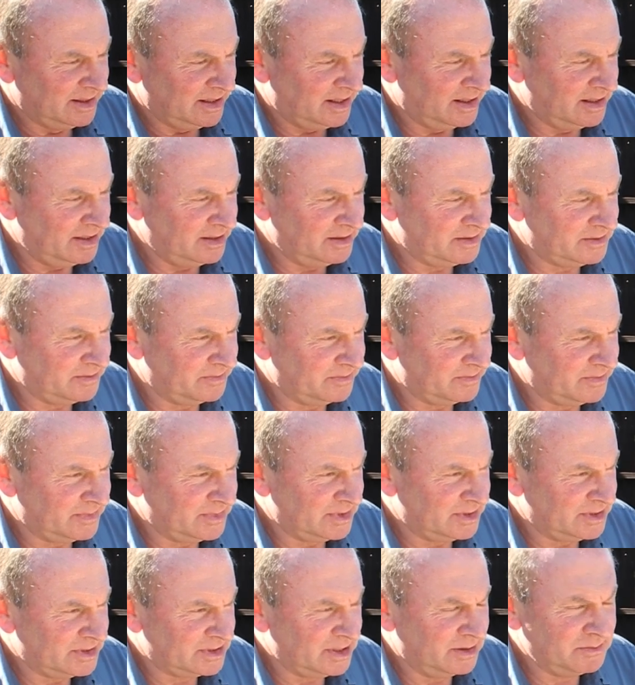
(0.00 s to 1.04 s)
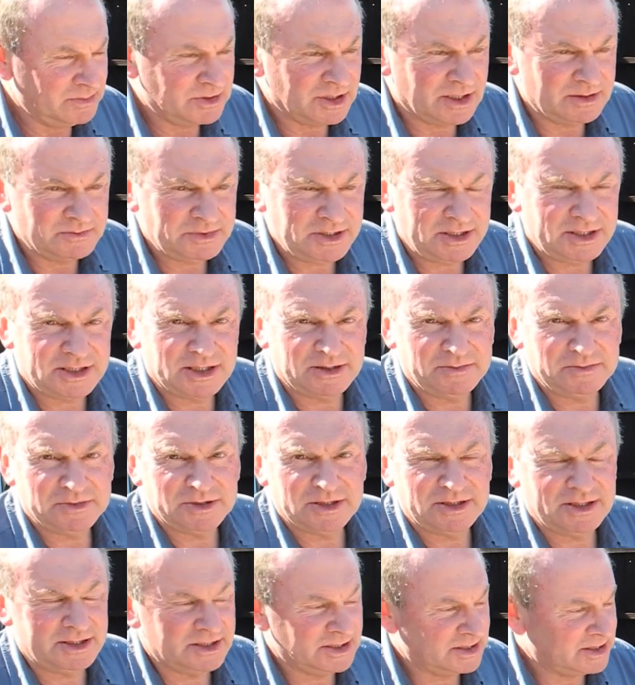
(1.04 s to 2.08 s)
And sometimes he comes
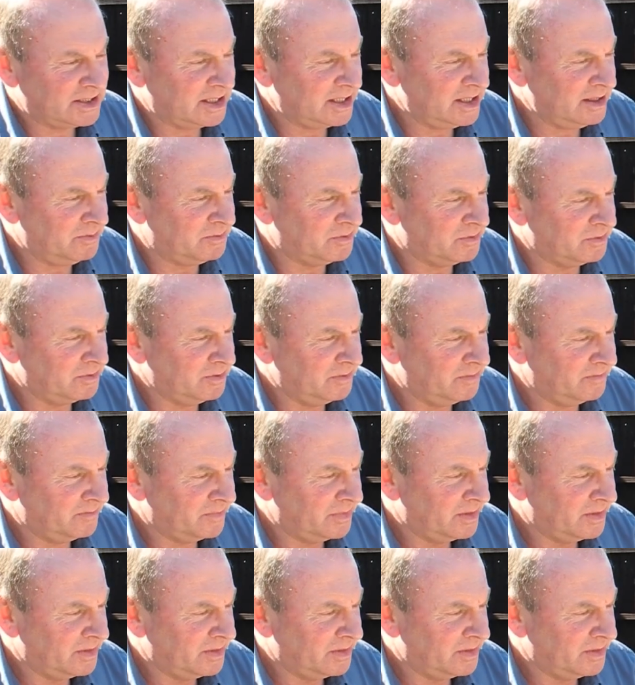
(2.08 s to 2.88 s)
to this table